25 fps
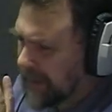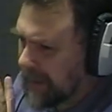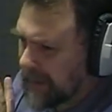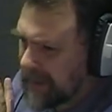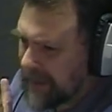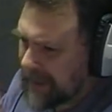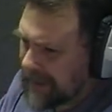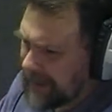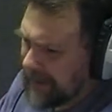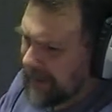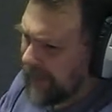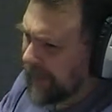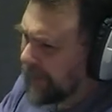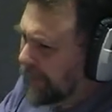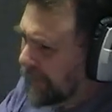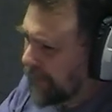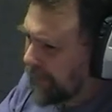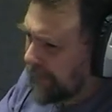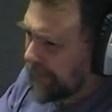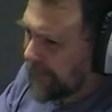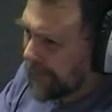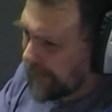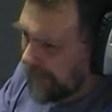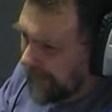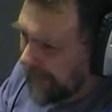
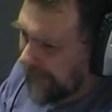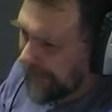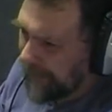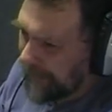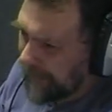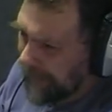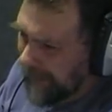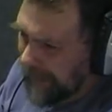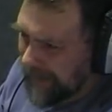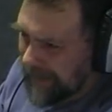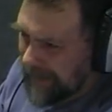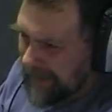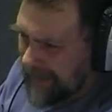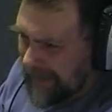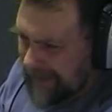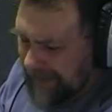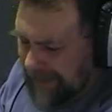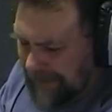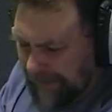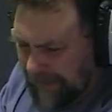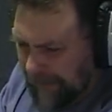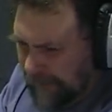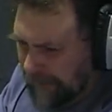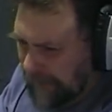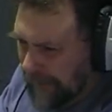skilled fundraisers,
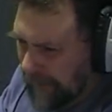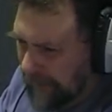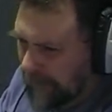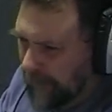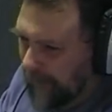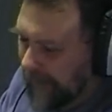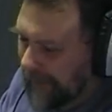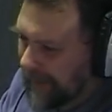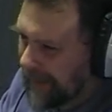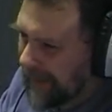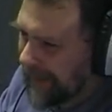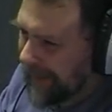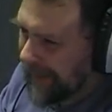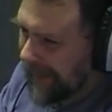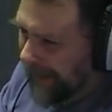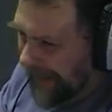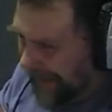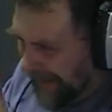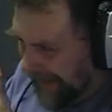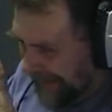I often wonder